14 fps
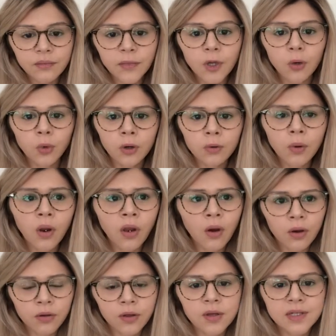We will
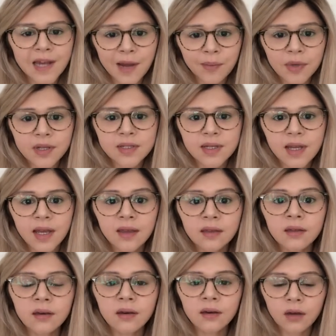lock those tablets in
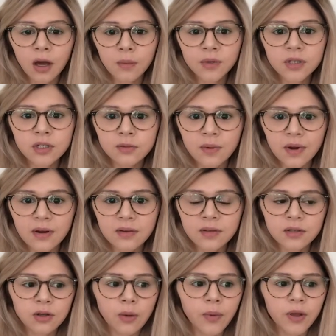the cupboard as well to
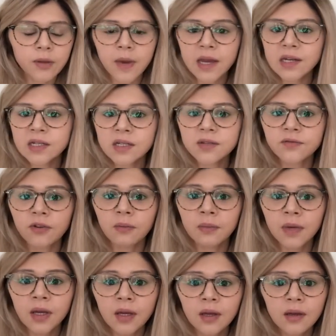stop other patients from
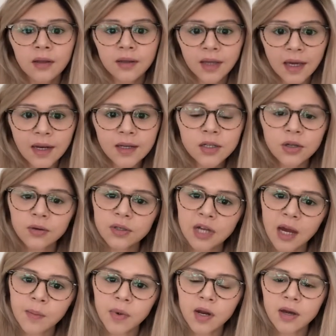getting to your
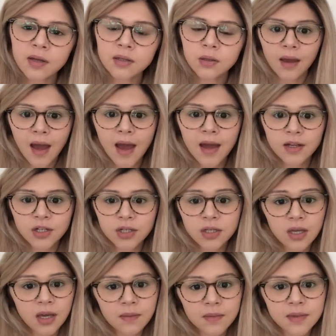tablets and just to
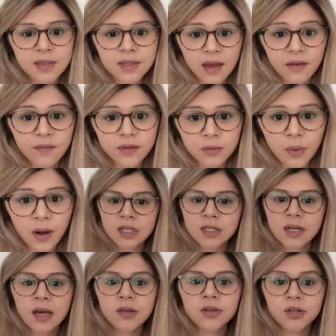keep them safe as well. Just
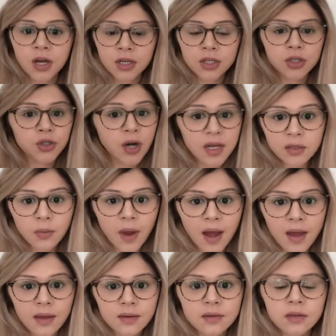tell the nurse straight
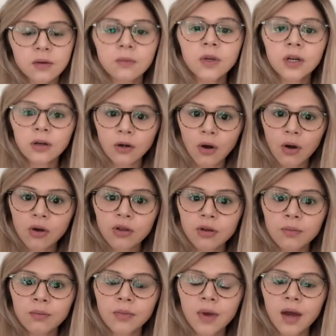away so that we can lock
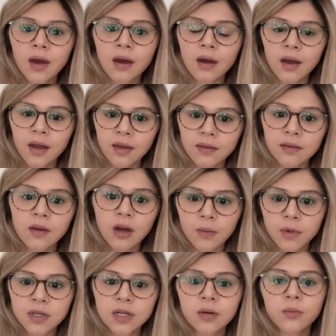them in the
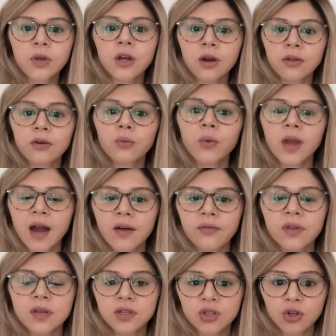cupboard and we know that we have
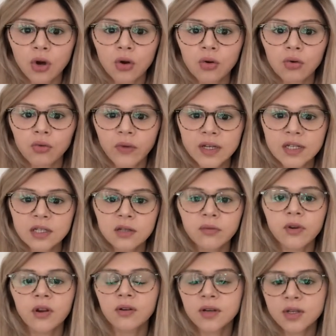this stock already, so we
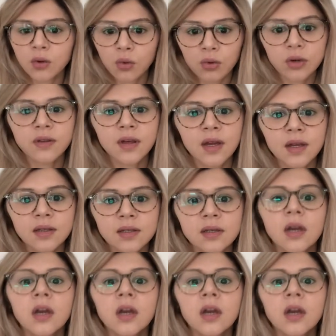don't need to order things,